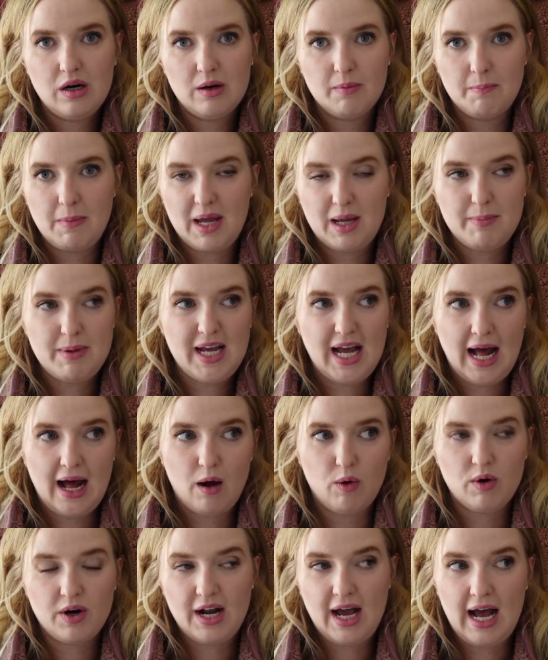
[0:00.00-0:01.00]
maybe
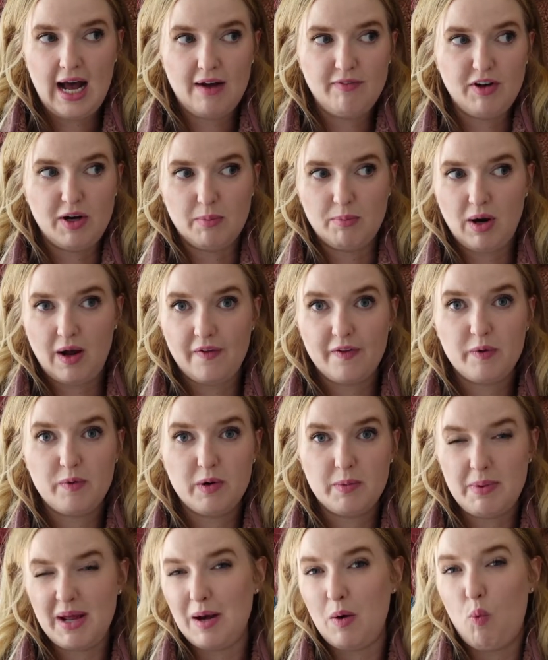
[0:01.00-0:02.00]
hour and a half, and it probably would
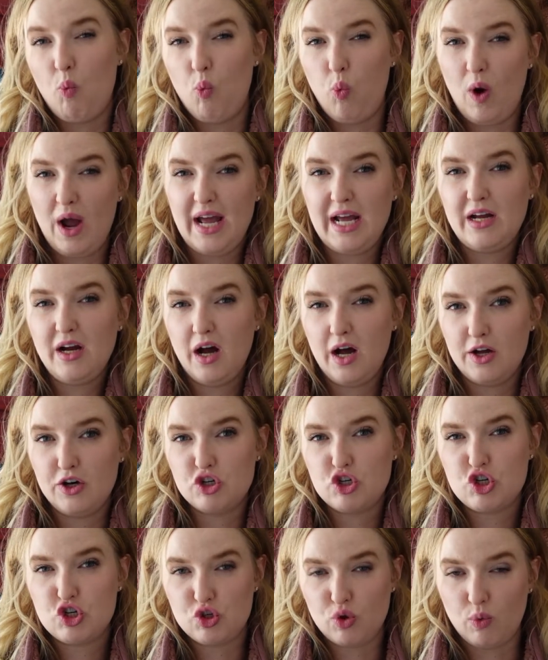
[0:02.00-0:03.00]
have been way cut
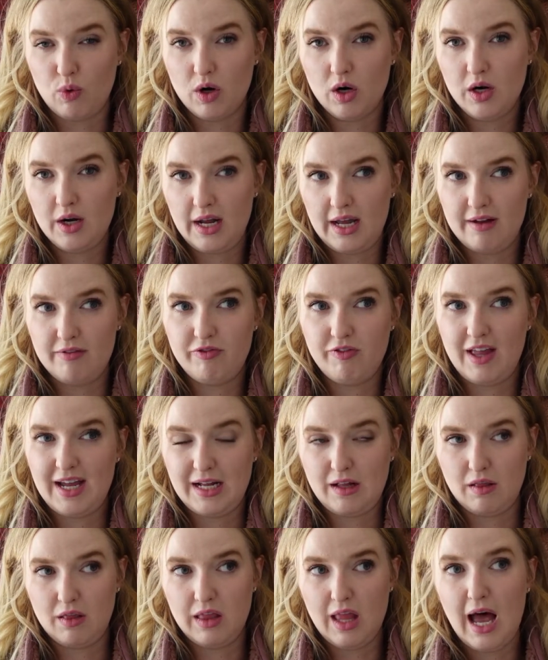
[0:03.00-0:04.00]
short if like
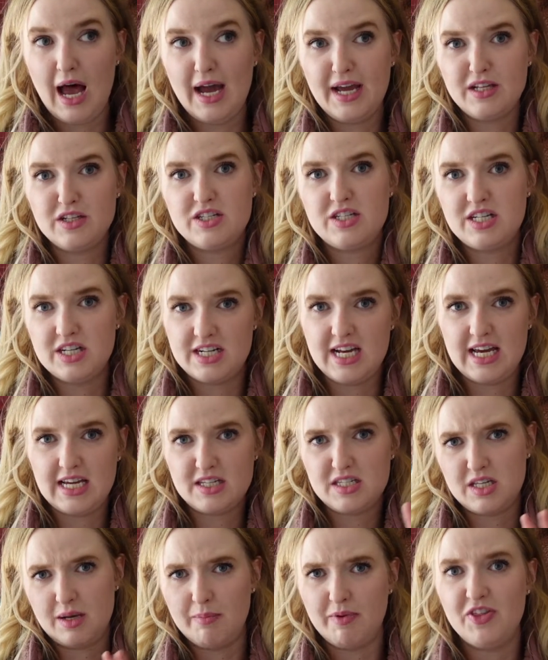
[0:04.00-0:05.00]
lines to take
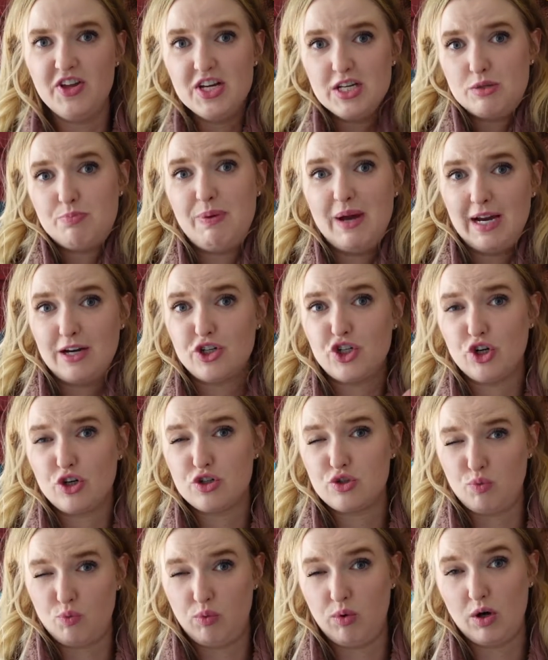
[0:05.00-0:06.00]
some of these
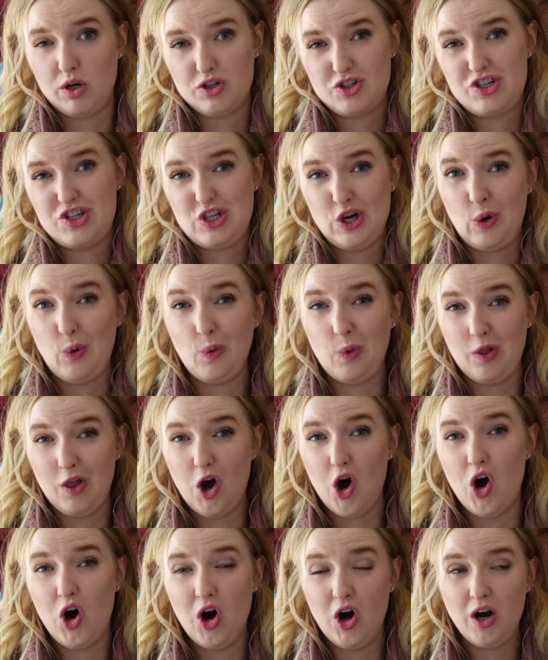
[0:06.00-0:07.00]
pictures weren't so
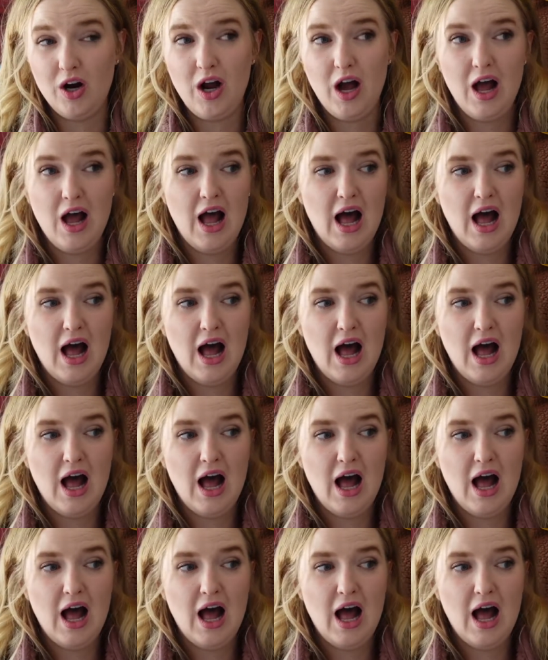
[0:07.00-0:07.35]
long.